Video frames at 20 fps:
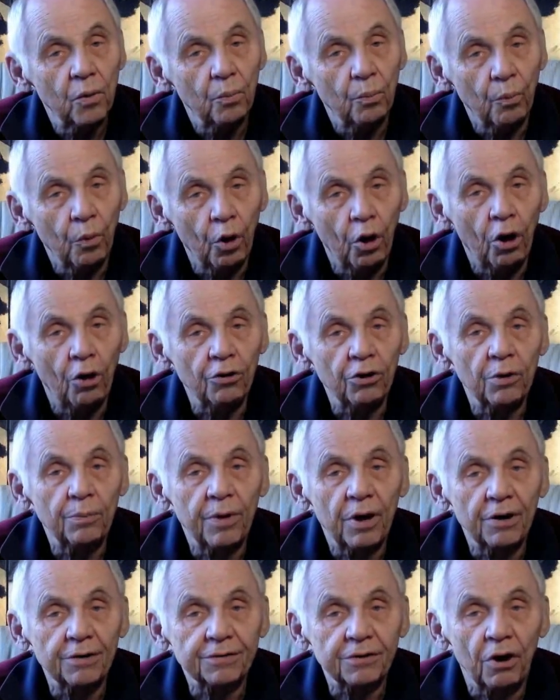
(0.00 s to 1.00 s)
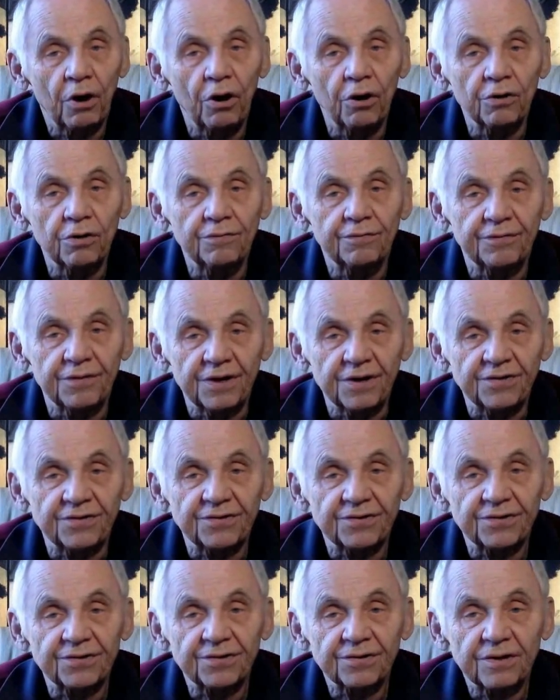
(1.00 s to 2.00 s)
More about all of
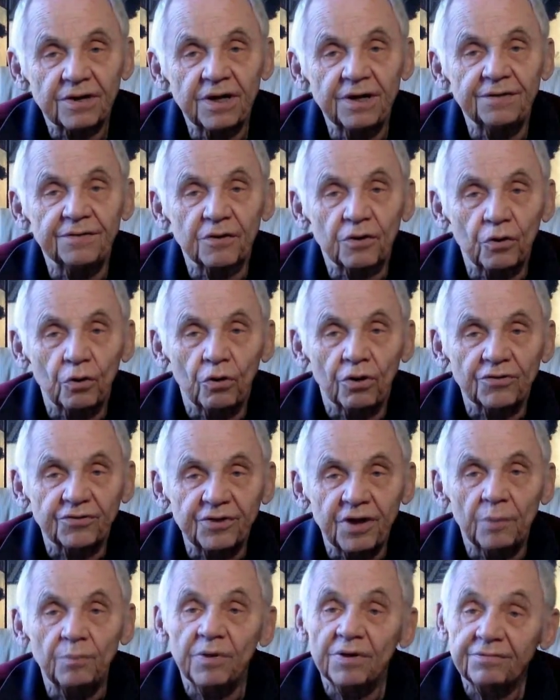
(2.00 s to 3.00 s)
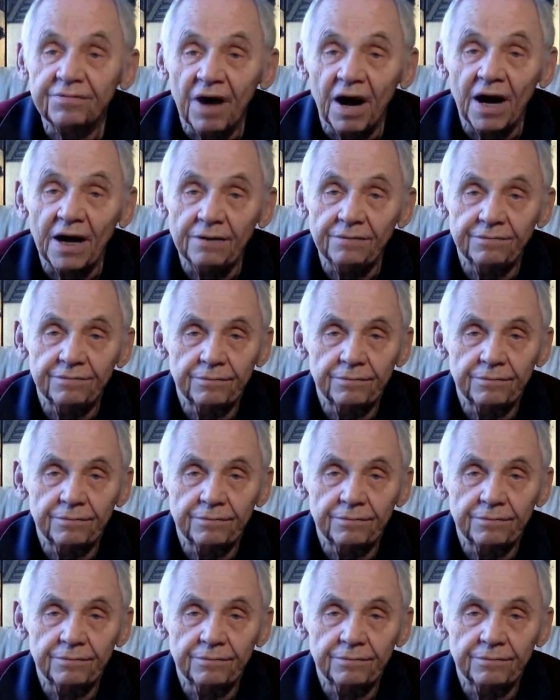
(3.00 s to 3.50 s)
this in the course number 5.